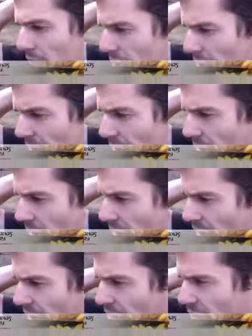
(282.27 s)
Really? Like, is
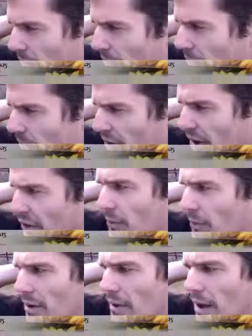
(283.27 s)
that too many? Is that too
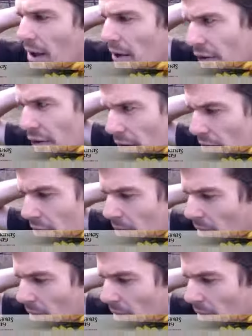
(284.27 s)
many bananas? I don't know,